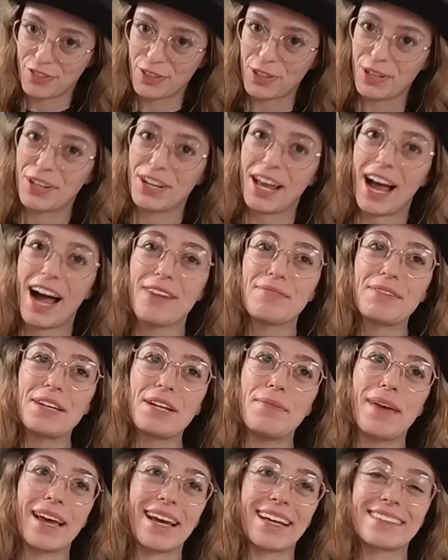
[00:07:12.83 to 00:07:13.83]
food, I'm
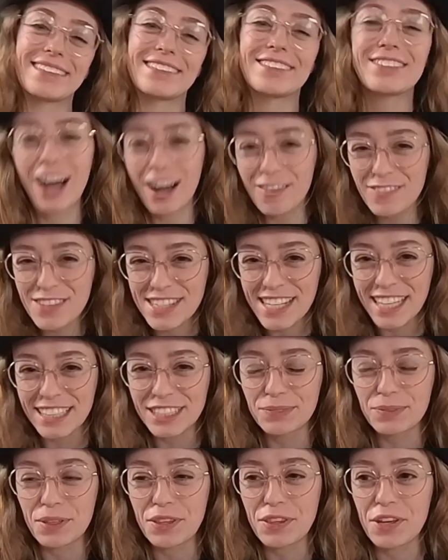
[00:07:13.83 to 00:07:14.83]
gonna make a little
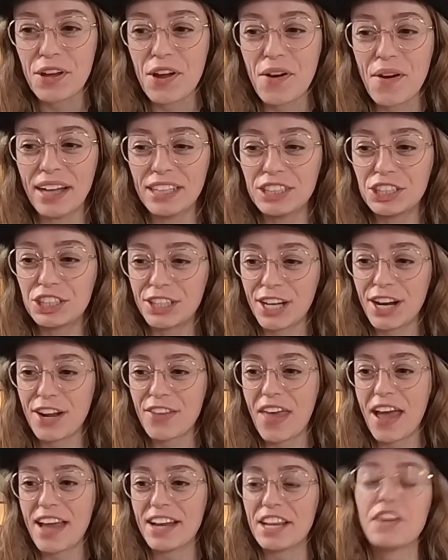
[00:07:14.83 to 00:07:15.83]
conversation with you and share
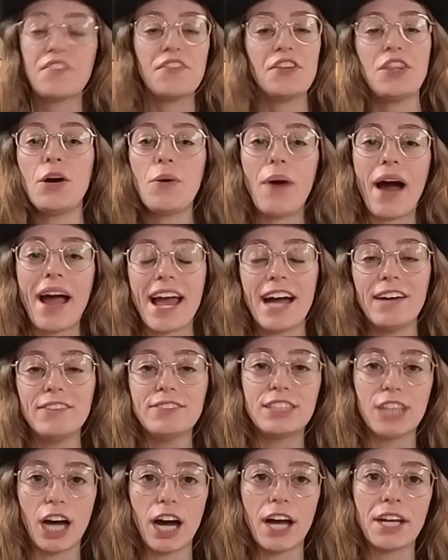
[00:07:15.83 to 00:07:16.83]
that even though I
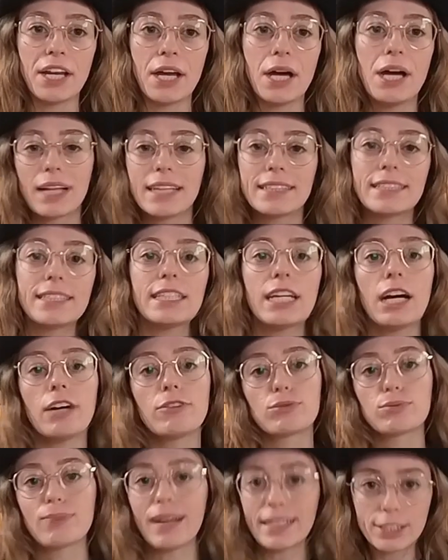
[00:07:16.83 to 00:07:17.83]
have done plenty
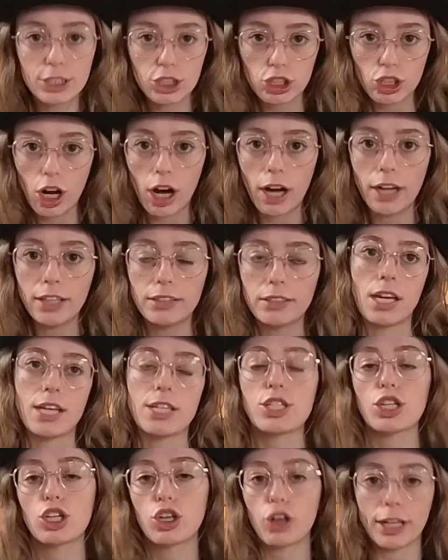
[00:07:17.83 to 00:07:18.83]
of restaurant
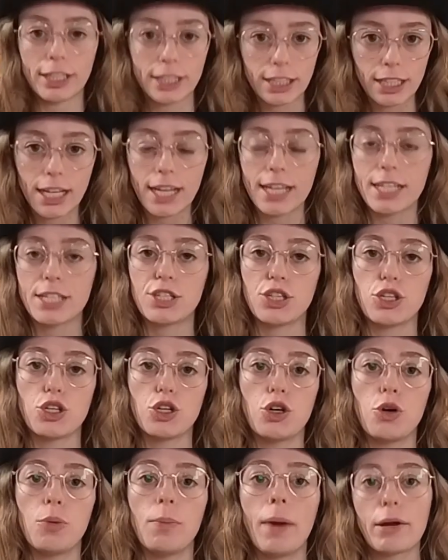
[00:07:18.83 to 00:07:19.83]
integrated
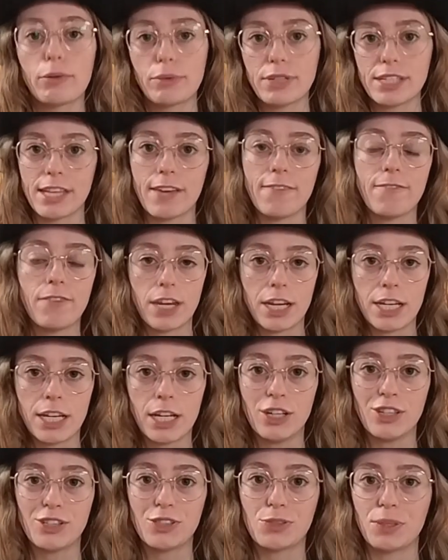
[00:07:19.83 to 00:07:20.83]
into my recent
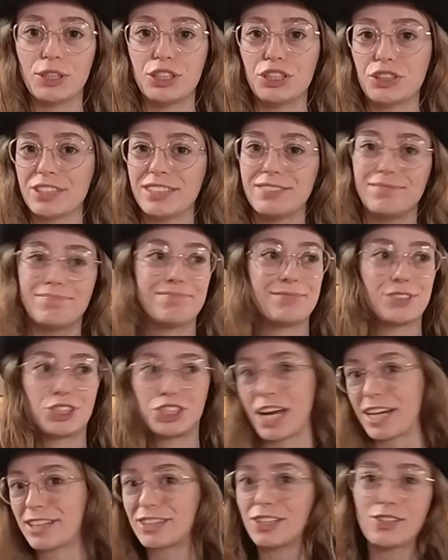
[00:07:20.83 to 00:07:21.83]
videos, which you can
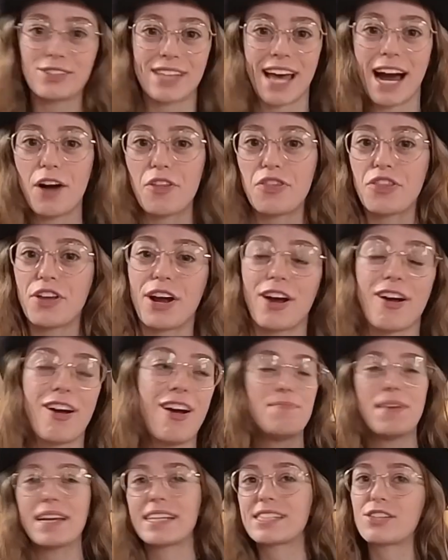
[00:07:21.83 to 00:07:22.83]
check those out, they're
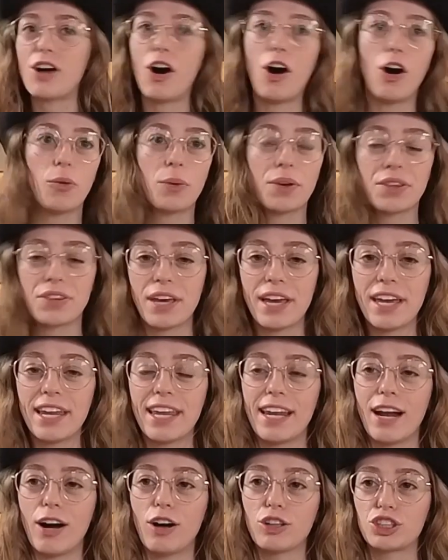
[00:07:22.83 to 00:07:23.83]
mixed all within,
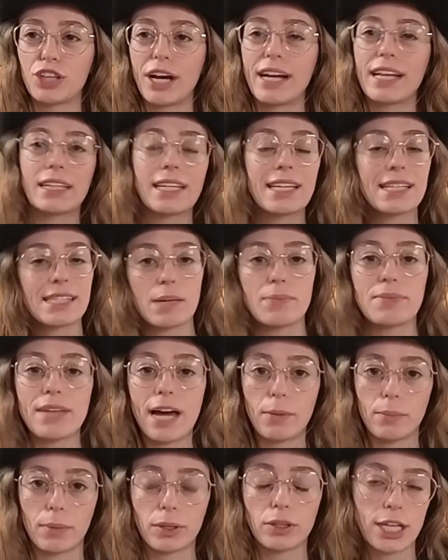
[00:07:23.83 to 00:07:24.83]
and I'll try to link some
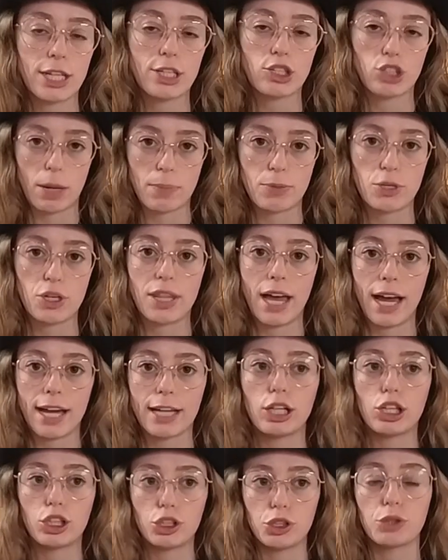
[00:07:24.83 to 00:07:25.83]
down below in the description that
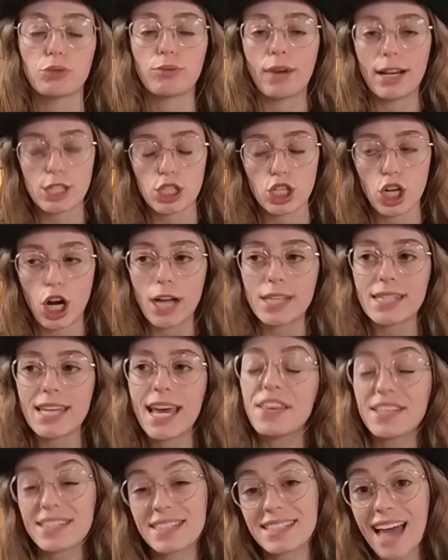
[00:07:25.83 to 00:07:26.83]
include restaurants.
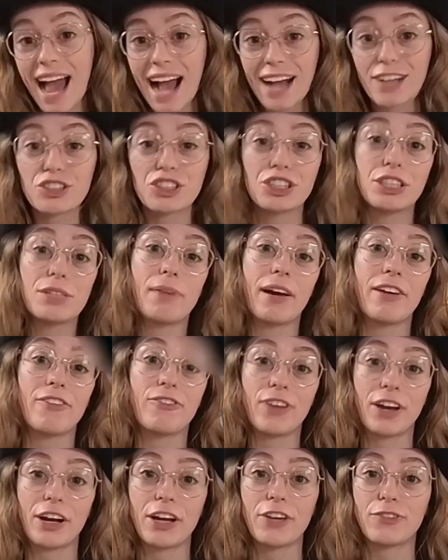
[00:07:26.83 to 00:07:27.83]
This is actually my
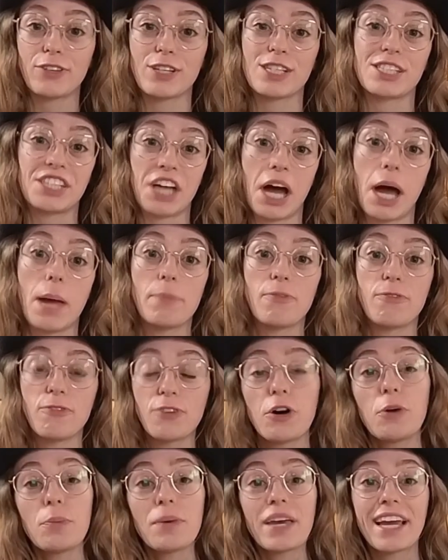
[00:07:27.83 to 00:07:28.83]
very first time
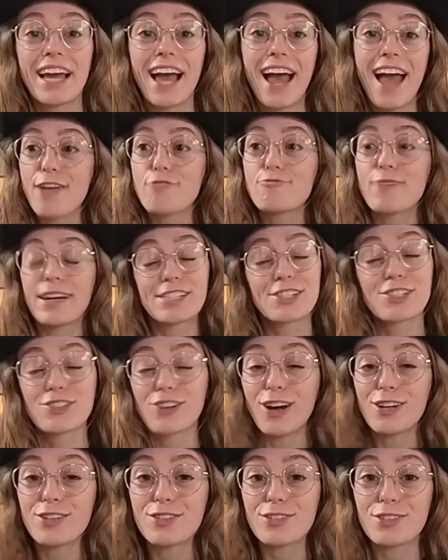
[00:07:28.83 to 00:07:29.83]
filming a
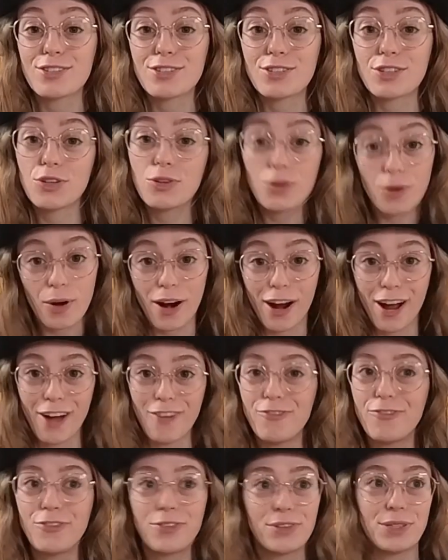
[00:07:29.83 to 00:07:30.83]
restaurant tour, a
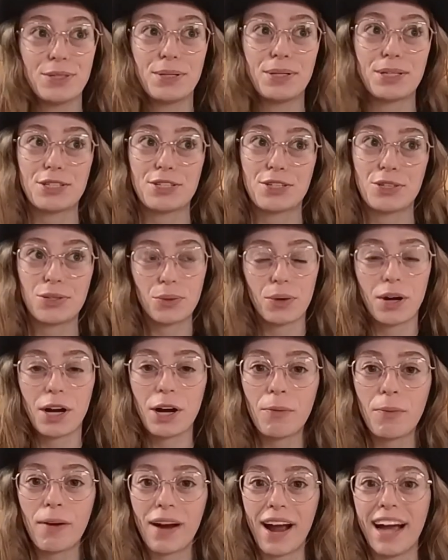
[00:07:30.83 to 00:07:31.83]
food
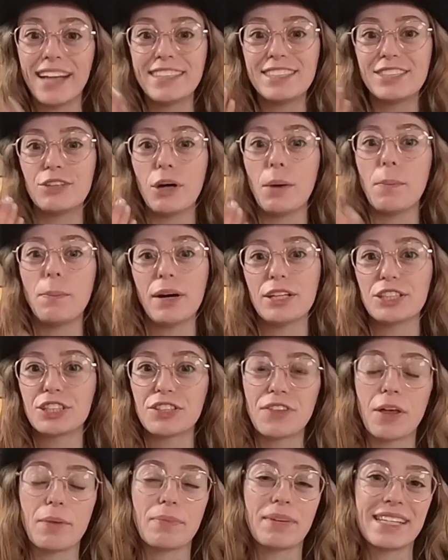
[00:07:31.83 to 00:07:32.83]
tour, where I do a bunch
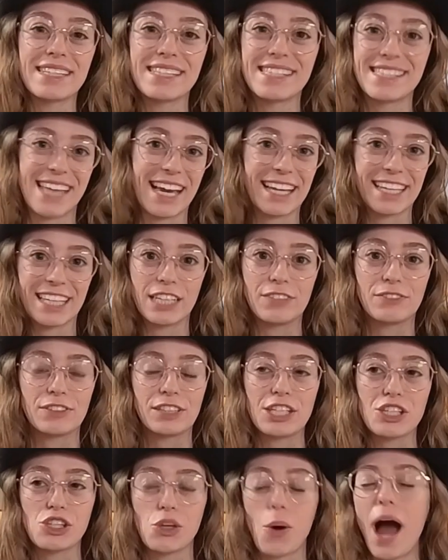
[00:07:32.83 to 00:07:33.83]
of them
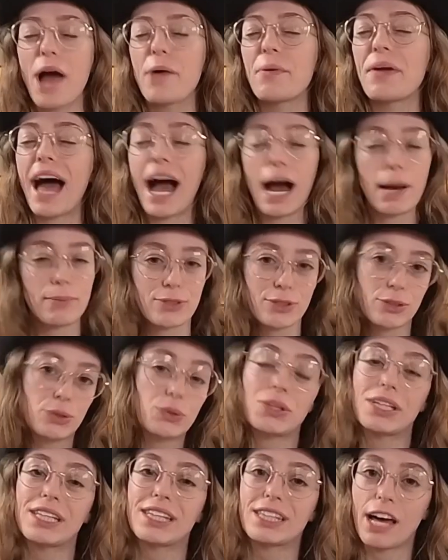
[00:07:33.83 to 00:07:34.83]
consecutively. So I would
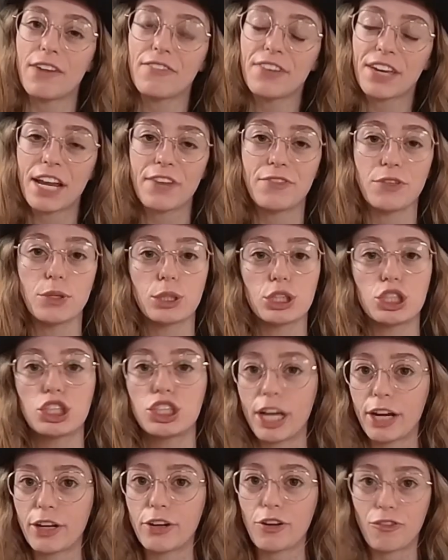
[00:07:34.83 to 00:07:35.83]
absolutely love it if you could
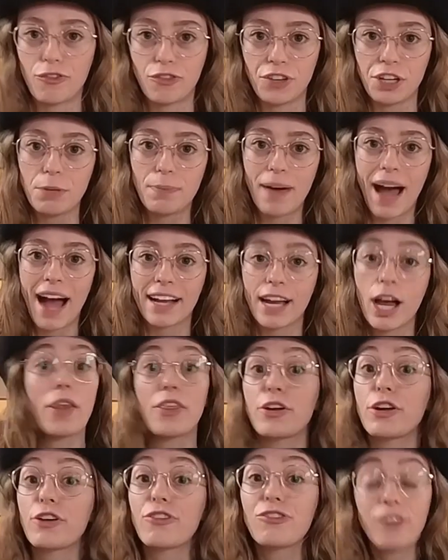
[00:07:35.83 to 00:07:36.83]
share your feedback,
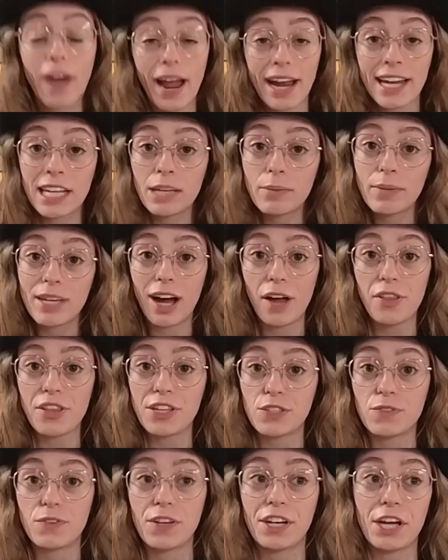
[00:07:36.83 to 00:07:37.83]
whether you're finding me on
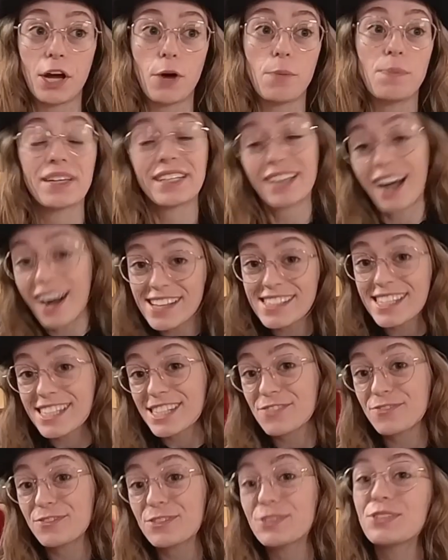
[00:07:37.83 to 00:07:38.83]
this video because
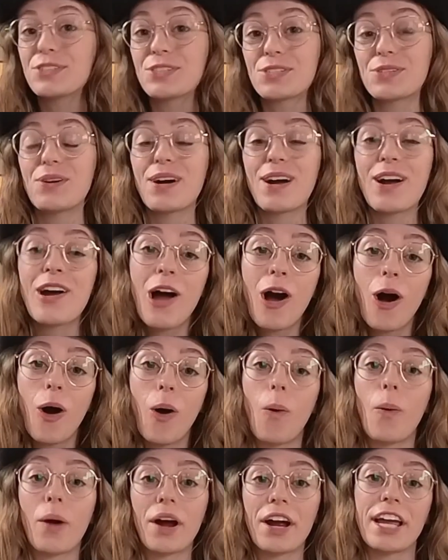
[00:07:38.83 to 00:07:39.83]
it's a food tour,
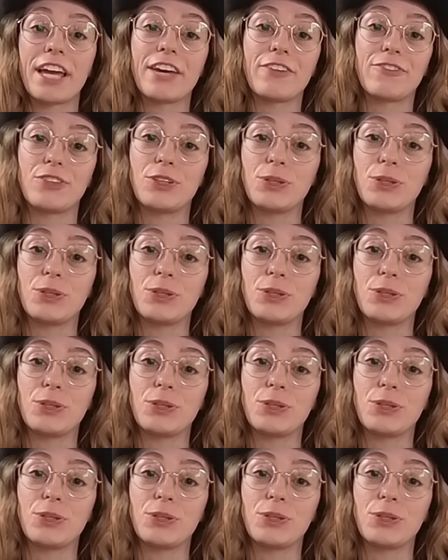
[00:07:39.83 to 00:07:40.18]
or if